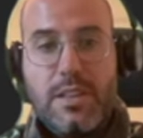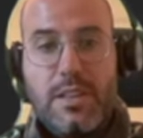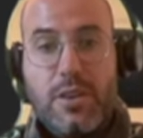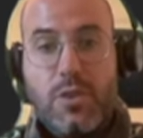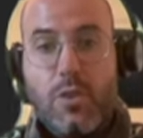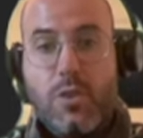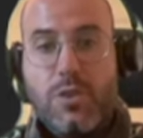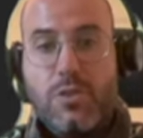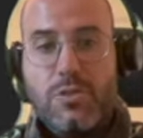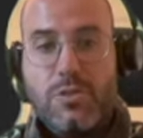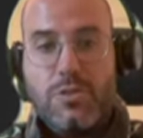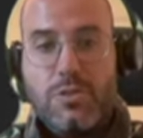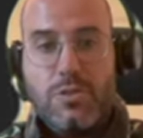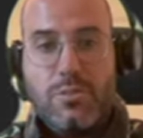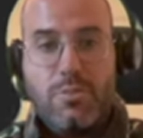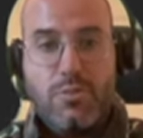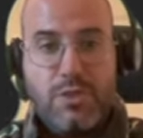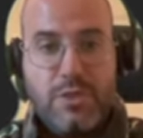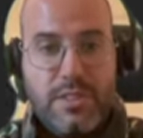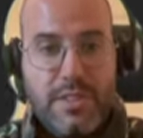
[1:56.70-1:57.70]
in order to
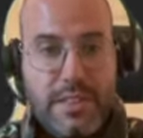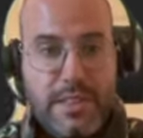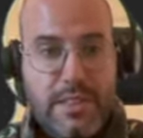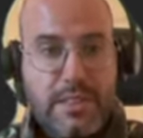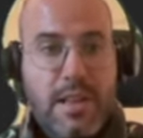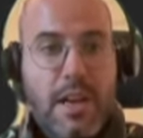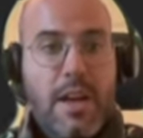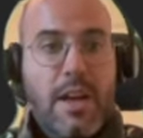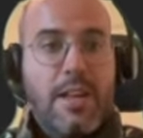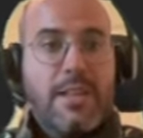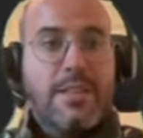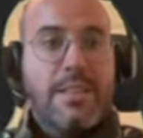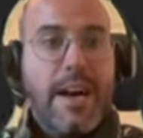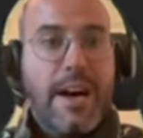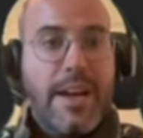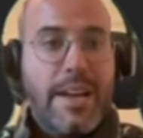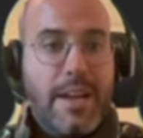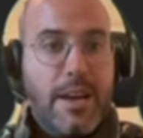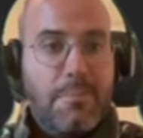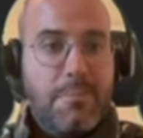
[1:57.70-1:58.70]
predict
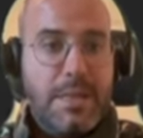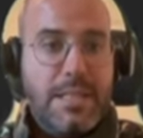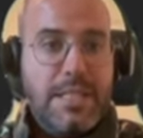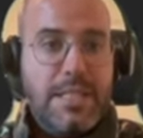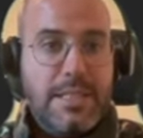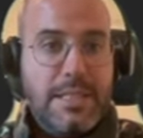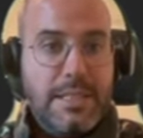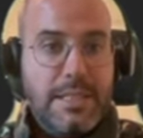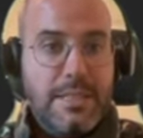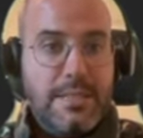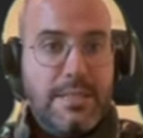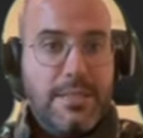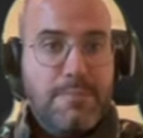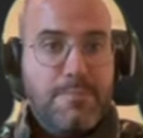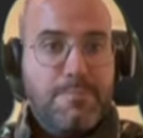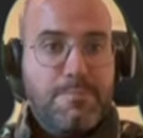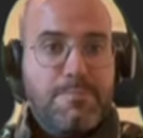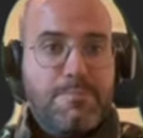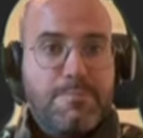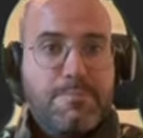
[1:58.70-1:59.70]
diabetes.
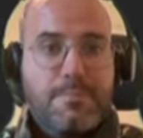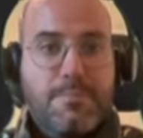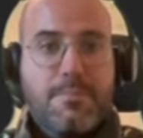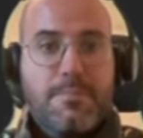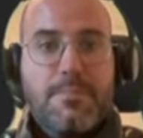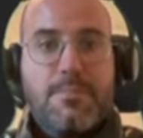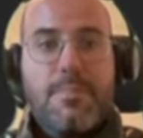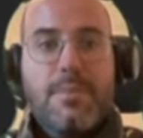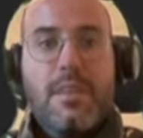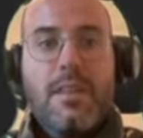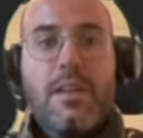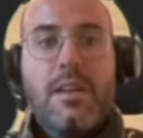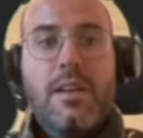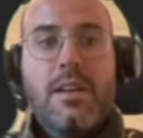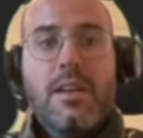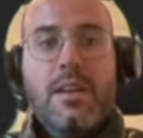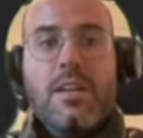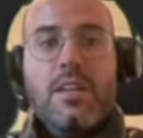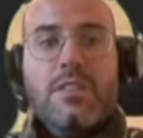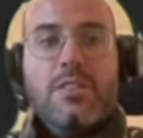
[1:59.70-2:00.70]

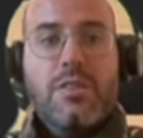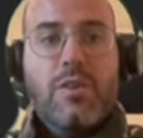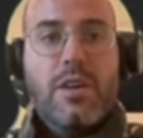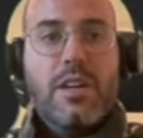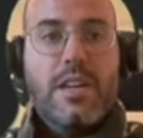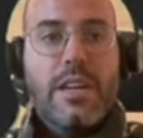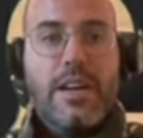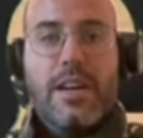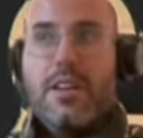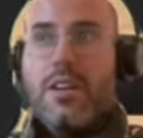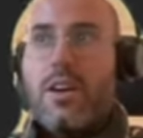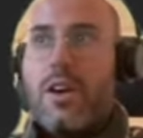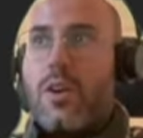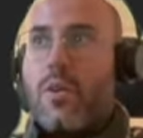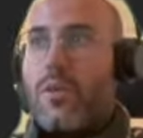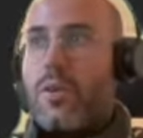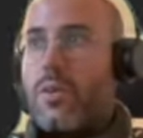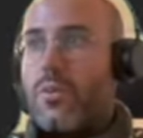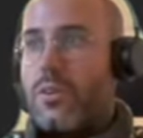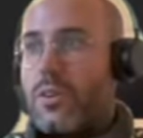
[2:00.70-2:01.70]
So again, what